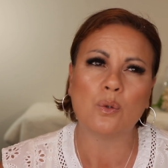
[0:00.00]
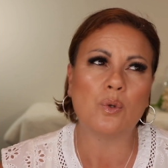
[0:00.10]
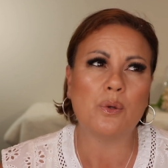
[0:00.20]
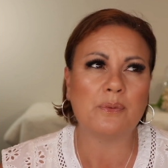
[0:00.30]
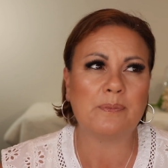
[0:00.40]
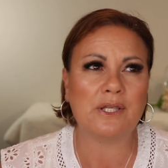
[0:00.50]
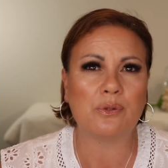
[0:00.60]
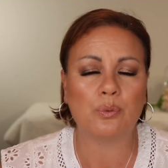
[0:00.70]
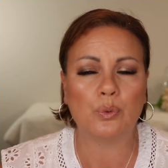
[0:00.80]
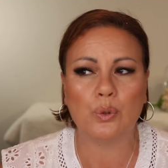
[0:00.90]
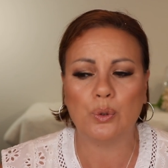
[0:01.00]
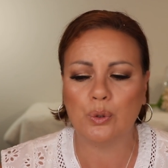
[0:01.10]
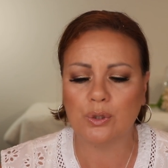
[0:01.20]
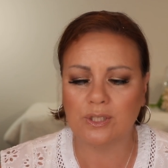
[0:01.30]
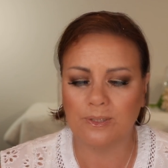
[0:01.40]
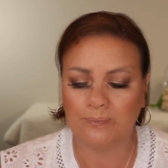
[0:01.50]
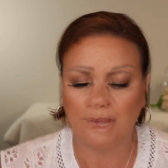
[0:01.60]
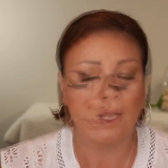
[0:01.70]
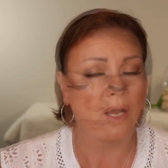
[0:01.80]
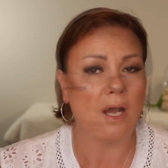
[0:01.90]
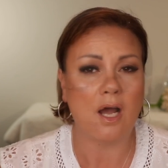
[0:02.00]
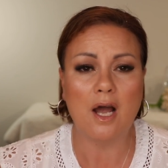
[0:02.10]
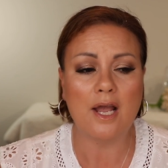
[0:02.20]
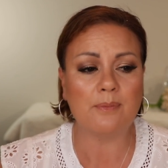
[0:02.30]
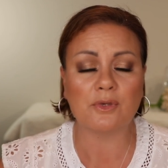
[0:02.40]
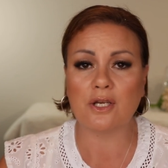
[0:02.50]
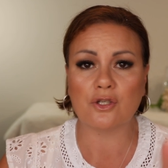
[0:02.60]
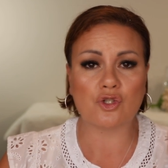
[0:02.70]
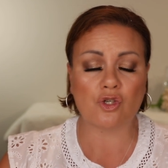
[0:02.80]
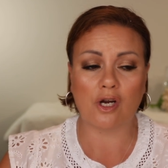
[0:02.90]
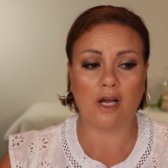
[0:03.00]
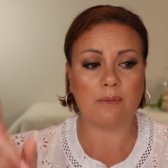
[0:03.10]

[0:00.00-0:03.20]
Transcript: what would be the word? I'm going to try